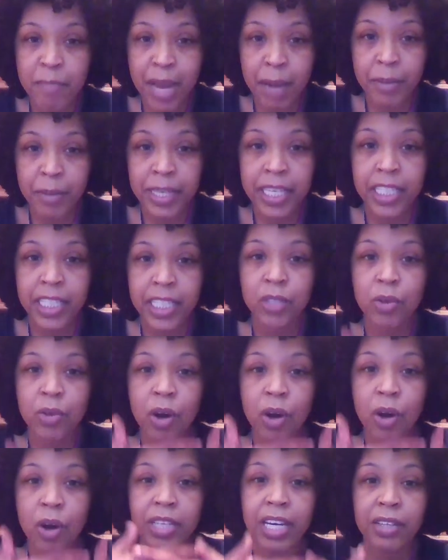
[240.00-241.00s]
have mammary tissue
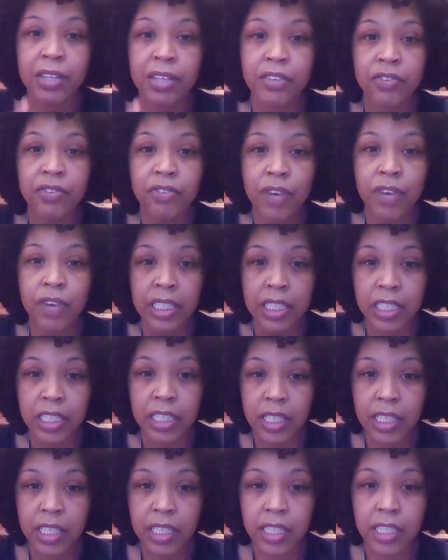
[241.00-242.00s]
all down the
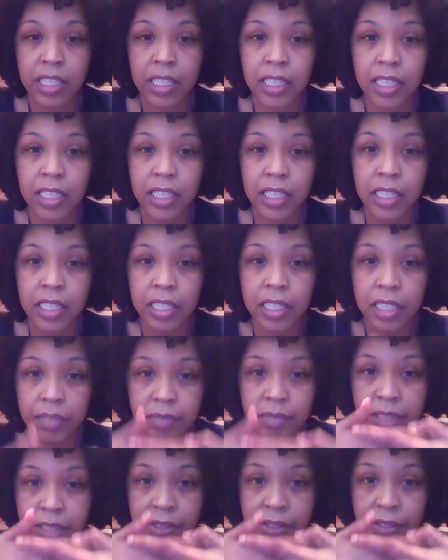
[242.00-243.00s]
front
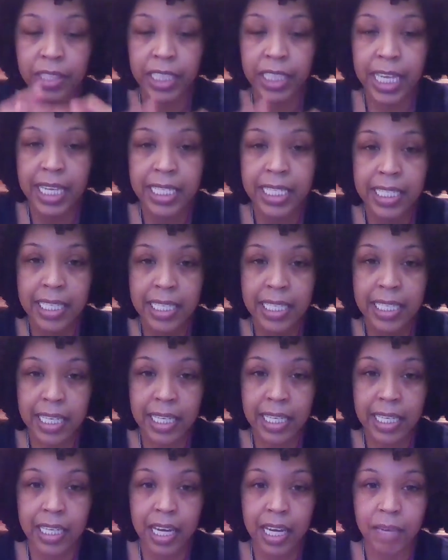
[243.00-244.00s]
of their chest
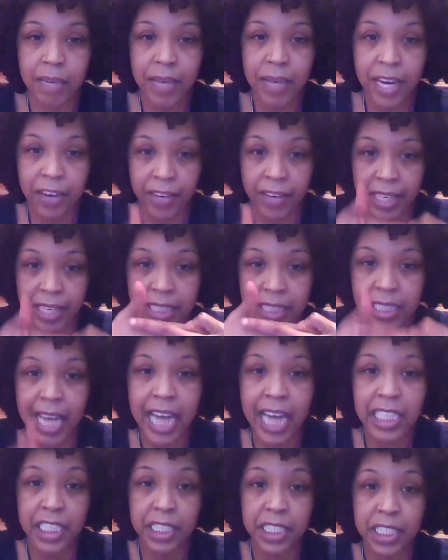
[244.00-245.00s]
and area. It's
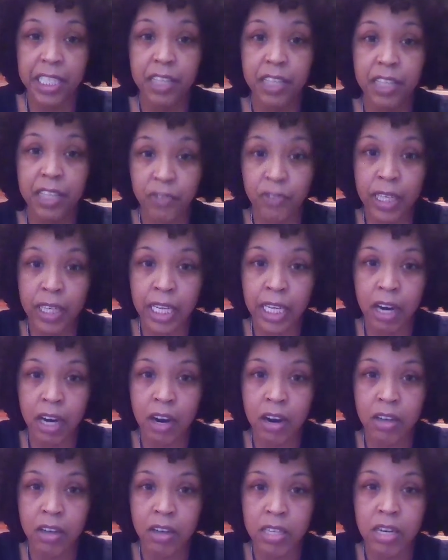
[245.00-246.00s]
not just in the front like
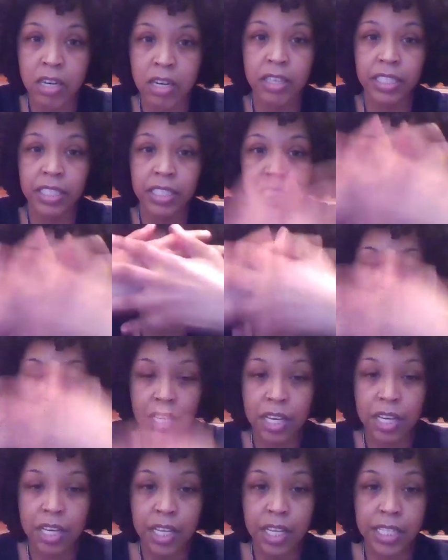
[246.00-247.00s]
ours are. It's just
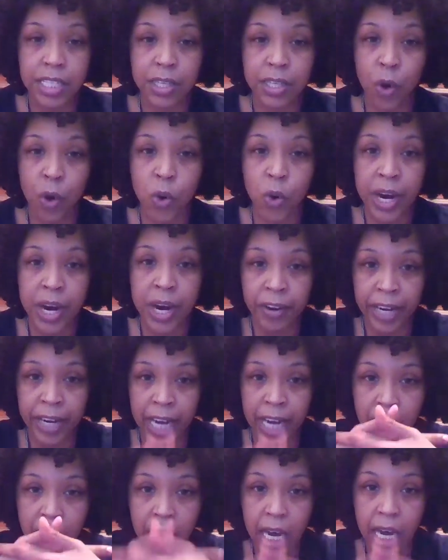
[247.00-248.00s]
this whole
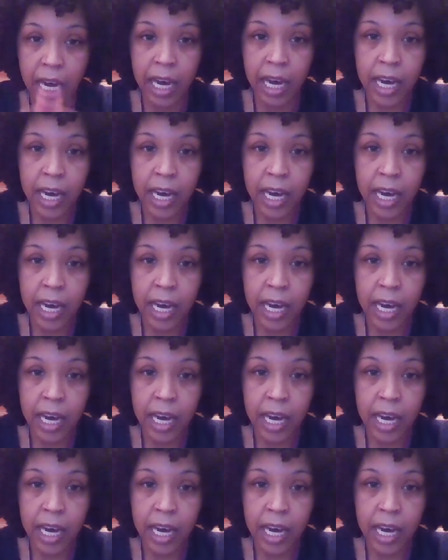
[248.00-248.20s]
area